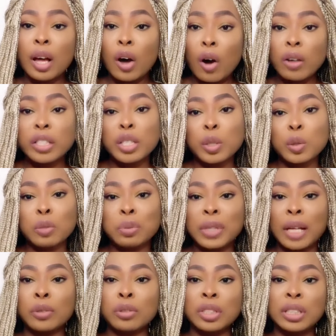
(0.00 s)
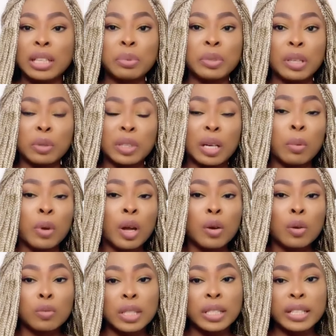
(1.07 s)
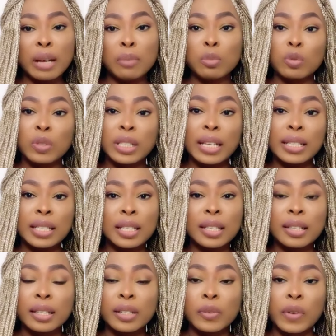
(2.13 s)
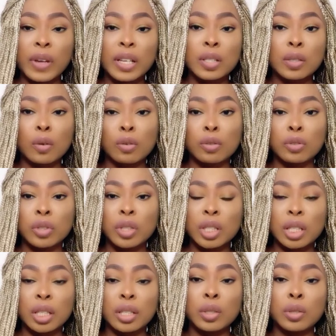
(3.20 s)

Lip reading: All the soaps are not sharp. With time, you start seeing the effects on your skin.